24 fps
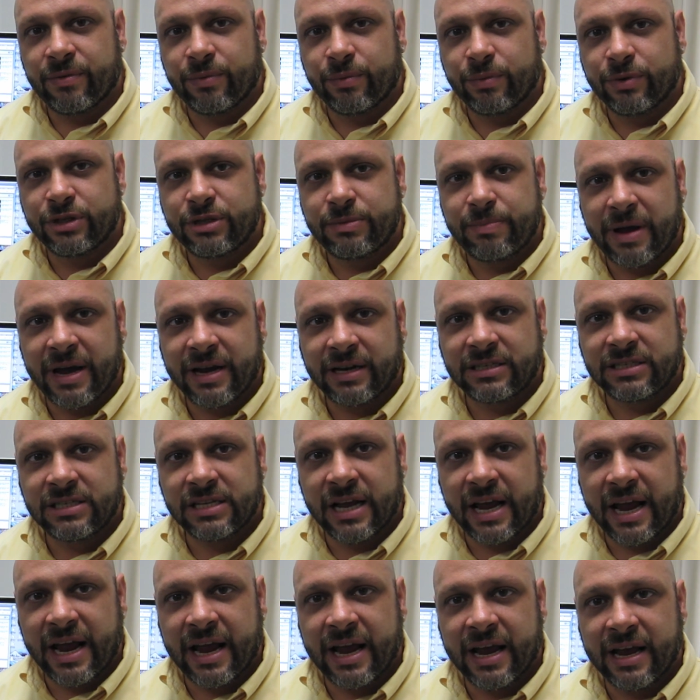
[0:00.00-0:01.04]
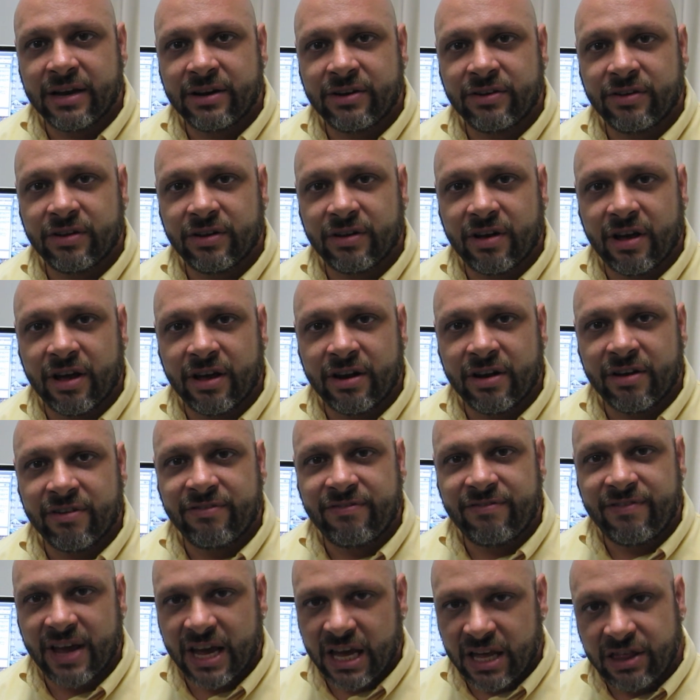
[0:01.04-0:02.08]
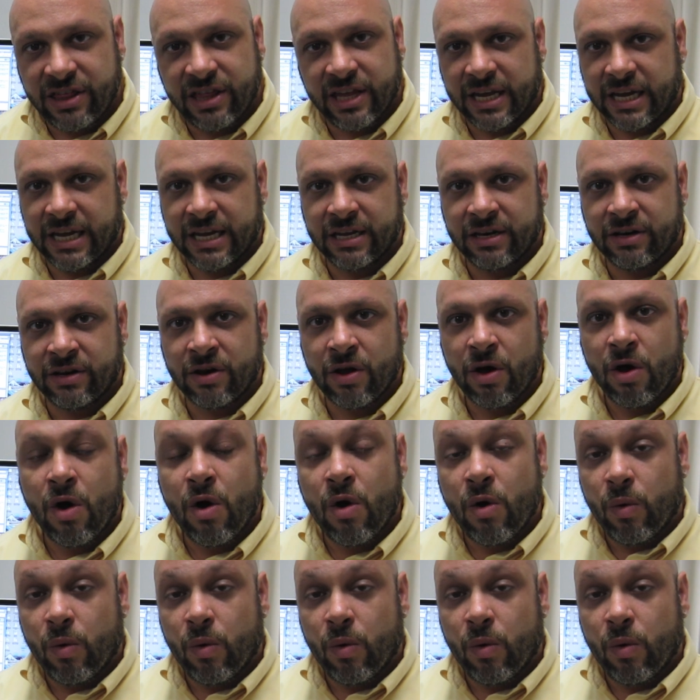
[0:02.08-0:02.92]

respect and enough faith in